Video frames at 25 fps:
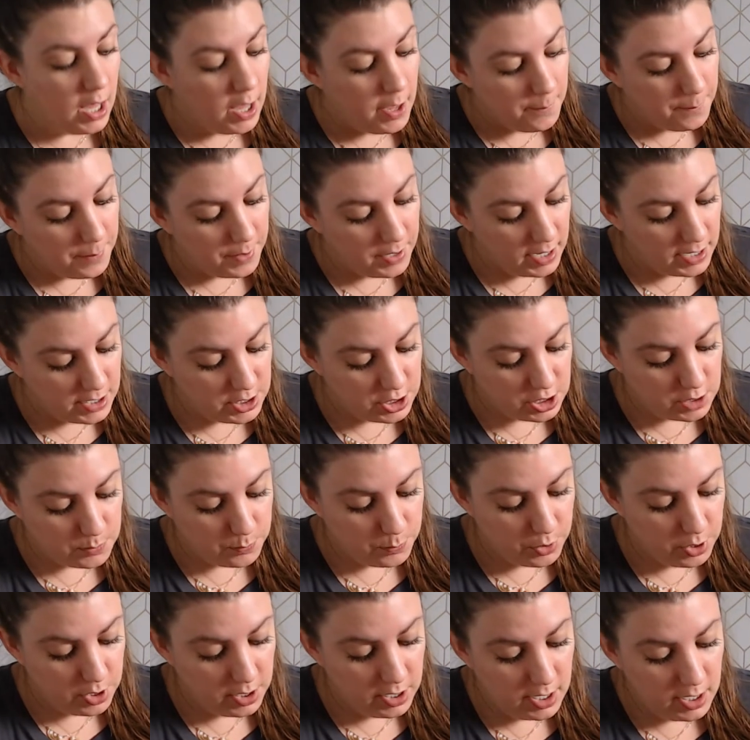but I just
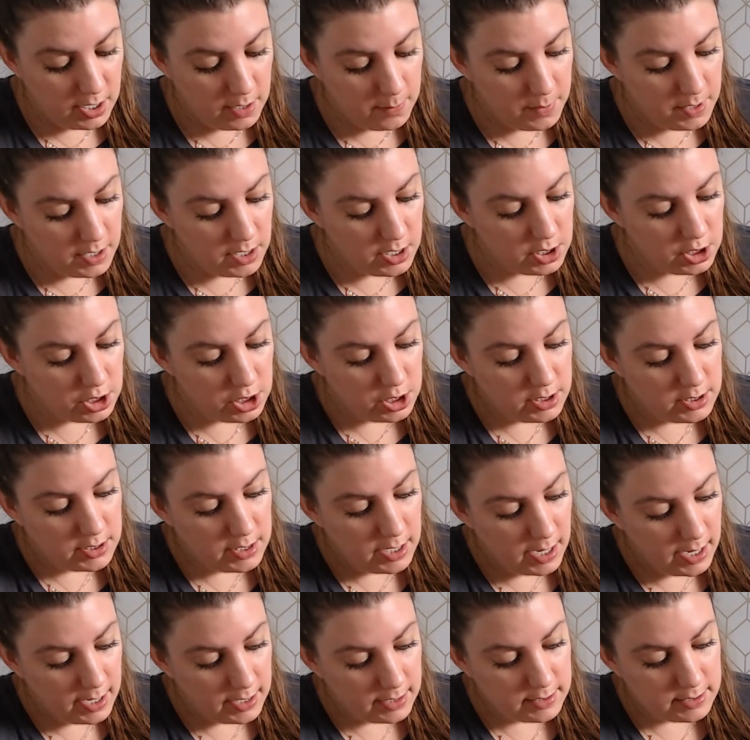put image,
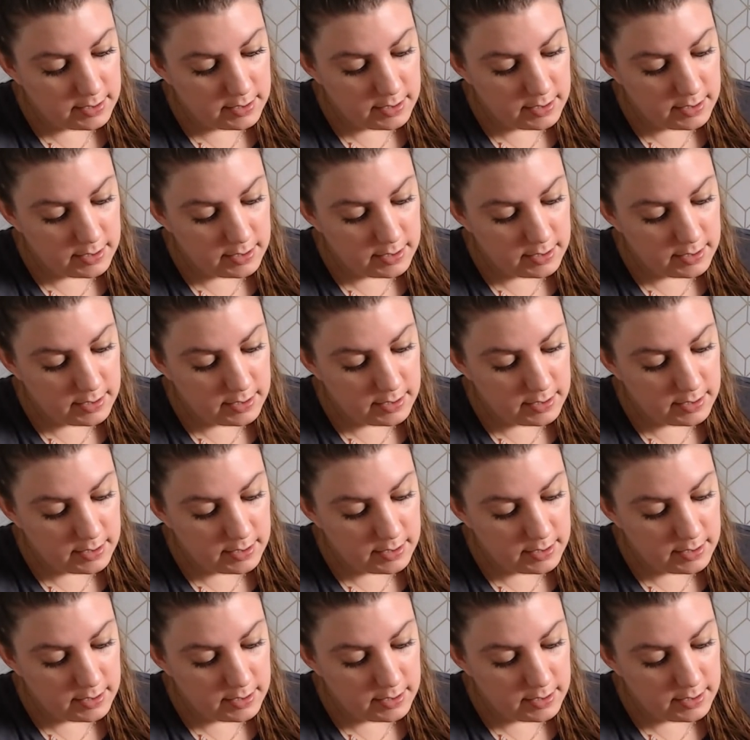text,